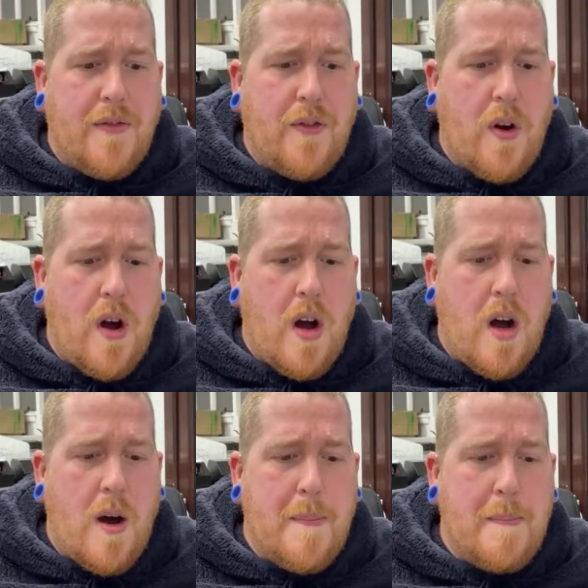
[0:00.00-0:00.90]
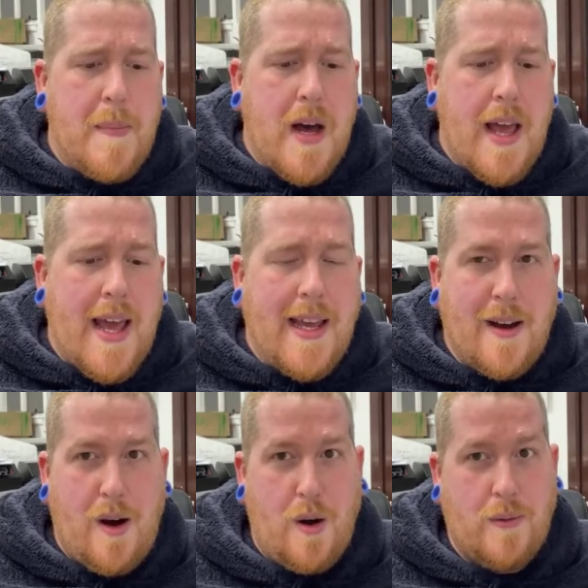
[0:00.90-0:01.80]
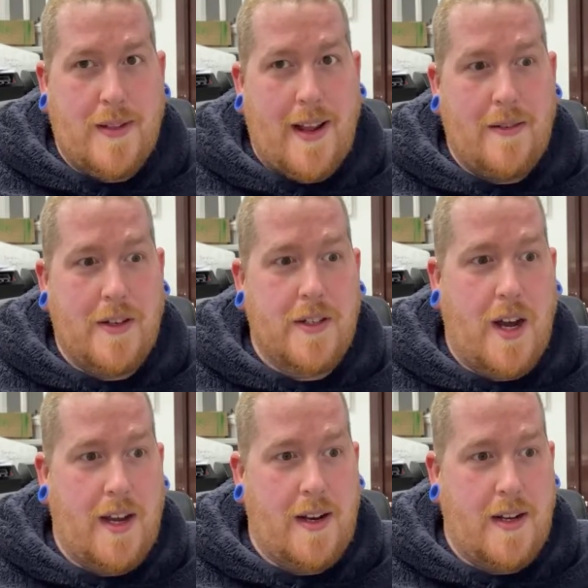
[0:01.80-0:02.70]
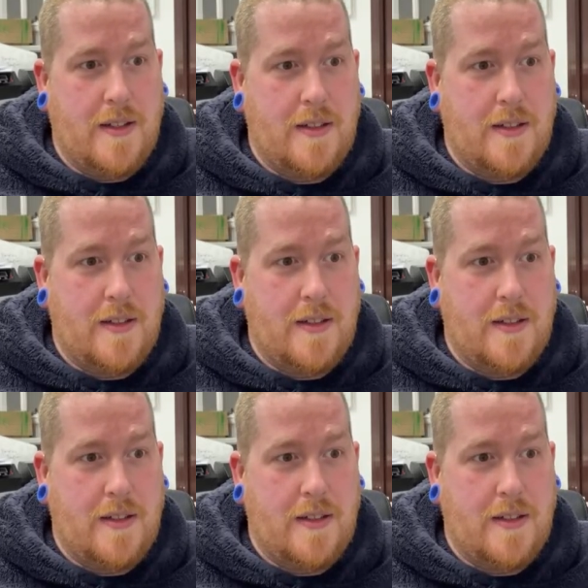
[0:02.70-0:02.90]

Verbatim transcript: from a wholesaler in China.